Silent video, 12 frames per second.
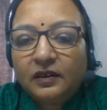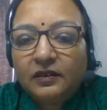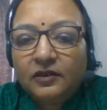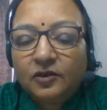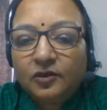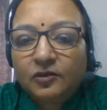
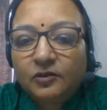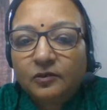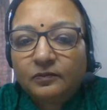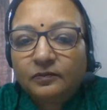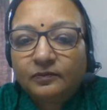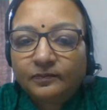
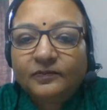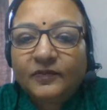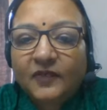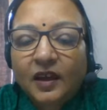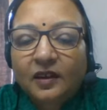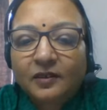So,
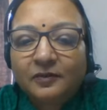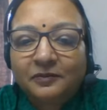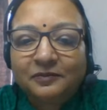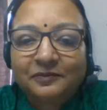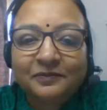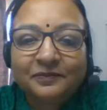yeah.
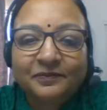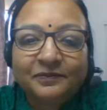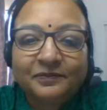Yes, ma'am.